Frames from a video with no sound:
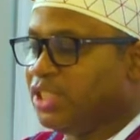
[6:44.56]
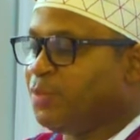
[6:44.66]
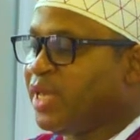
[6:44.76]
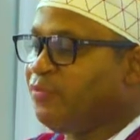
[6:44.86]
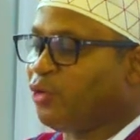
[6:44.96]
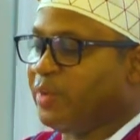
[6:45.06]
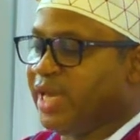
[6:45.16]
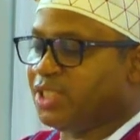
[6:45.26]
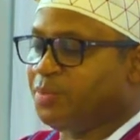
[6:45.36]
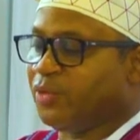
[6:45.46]
Speaking from
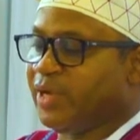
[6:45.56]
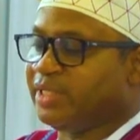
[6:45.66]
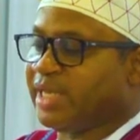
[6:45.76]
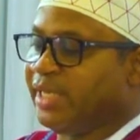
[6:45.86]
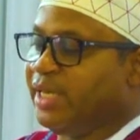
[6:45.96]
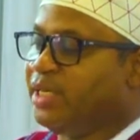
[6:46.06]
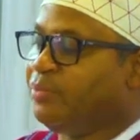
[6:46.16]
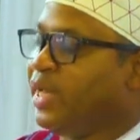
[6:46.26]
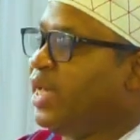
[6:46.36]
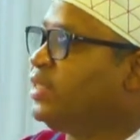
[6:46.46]
experience and leading
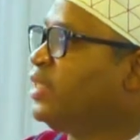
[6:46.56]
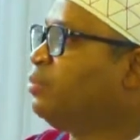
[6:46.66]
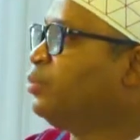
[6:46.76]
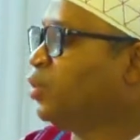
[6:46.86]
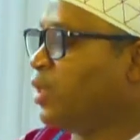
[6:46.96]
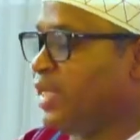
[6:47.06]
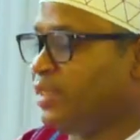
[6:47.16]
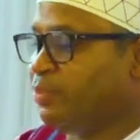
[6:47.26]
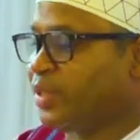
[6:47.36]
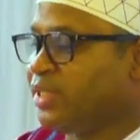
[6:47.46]
by example as
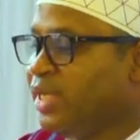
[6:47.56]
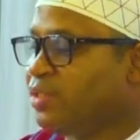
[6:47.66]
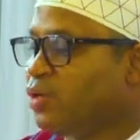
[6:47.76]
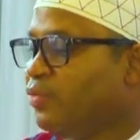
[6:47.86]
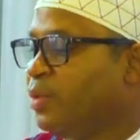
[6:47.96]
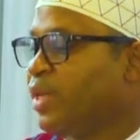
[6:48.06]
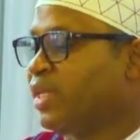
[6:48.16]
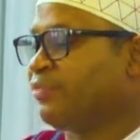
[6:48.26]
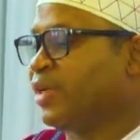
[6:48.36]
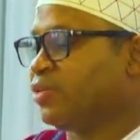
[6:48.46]
the president of the
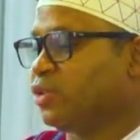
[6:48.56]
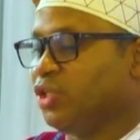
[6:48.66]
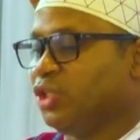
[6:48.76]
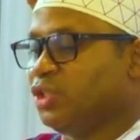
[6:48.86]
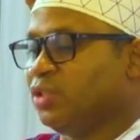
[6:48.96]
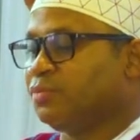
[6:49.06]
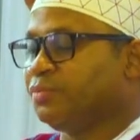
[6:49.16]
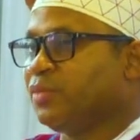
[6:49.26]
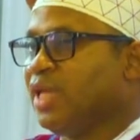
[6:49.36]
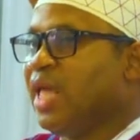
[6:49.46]
Ballarat African Association,
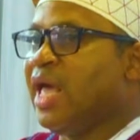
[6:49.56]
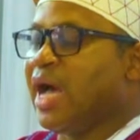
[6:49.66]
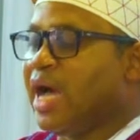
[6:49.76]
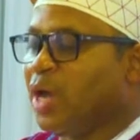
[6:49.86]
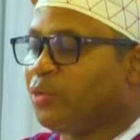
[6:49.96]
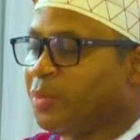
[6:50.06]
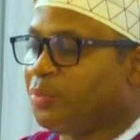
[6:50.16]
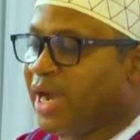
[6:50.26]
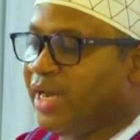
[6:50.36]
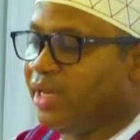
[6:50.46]
our
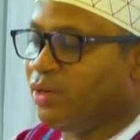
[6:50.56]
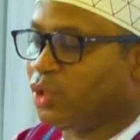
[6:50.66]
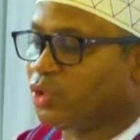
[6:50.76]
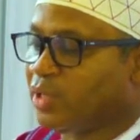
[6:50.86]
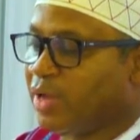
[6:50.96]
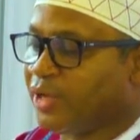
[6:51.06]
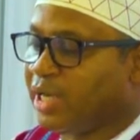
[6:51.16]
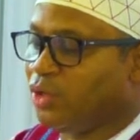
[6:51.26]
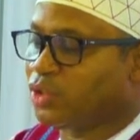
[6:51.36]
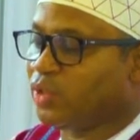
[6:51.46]
rebranding
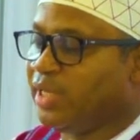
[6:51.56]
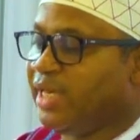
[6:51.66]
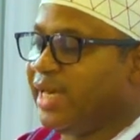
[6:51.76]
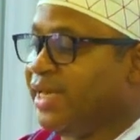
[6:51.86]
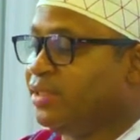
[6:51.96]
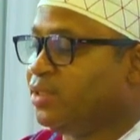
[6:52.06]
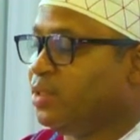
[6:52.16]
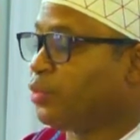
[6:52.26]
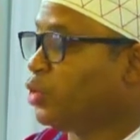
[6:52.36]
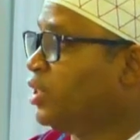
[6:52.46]
African Australian Identity
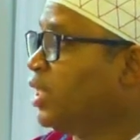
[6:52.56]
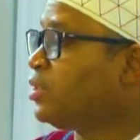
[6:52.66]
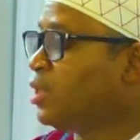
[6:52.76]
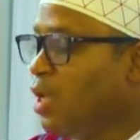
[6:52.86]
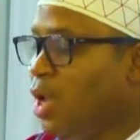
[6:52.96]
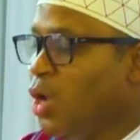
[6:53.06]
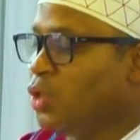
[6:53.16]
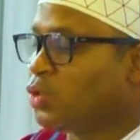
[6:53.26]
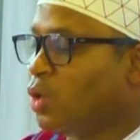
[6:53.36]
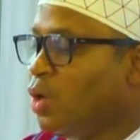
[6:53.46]
project
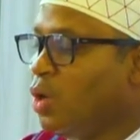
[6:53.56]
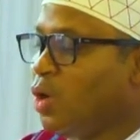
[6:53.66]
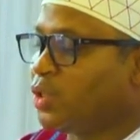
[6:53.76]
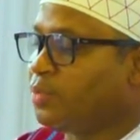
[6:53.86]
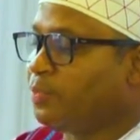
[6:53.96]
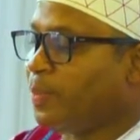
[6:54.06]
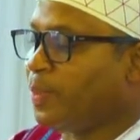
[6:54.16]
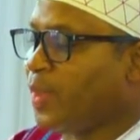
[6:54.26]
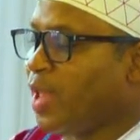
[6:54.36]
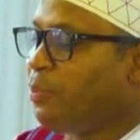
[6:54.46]
saw us
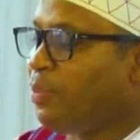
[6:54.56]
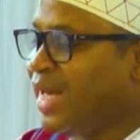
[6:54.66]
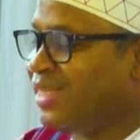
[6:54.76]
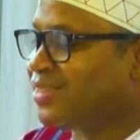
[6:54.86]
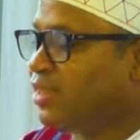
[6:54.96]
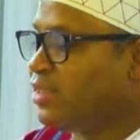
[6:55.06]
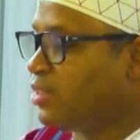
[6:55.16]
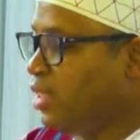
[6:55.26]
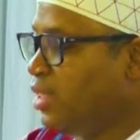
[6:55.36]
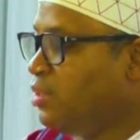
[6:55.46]
plant the
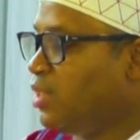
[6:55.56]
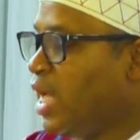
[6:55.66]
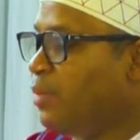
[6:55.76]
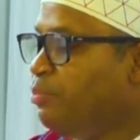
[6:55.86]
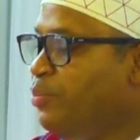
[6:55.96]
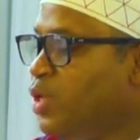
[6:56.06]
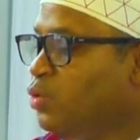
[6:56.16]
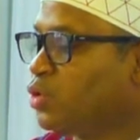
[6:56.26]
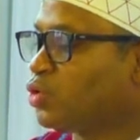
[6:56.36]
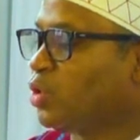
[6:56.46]
seed and build
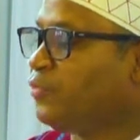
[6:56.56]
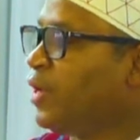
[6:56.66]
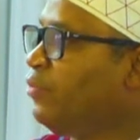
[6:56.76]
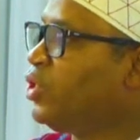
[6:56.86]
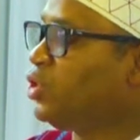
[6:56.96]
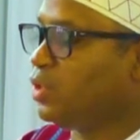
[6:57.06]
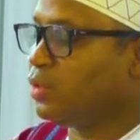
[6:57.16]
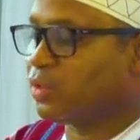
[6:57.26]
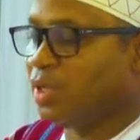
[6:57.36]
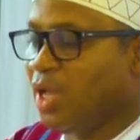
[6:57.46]
strong
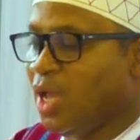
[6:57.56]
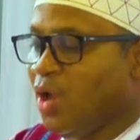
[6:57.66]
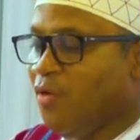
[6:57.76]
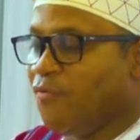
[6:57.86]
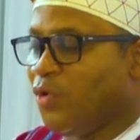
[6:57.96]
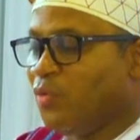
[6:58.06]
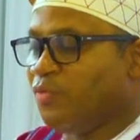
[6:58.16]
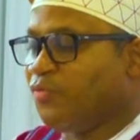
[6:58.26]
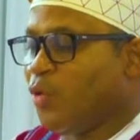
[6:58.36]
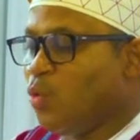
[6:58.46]
foundations
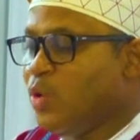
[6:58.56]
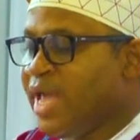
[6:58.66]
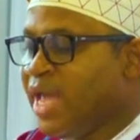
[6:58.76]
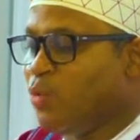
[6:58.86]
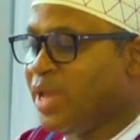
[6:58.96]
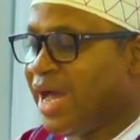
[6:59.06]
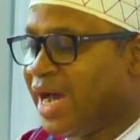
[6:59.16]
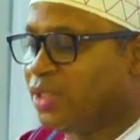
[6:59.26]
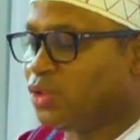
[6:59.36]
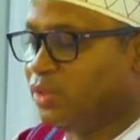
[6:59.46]
for where we
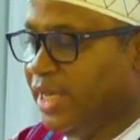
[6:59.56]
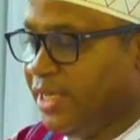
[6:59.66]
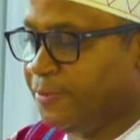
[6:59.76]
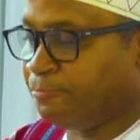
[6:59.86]
are today.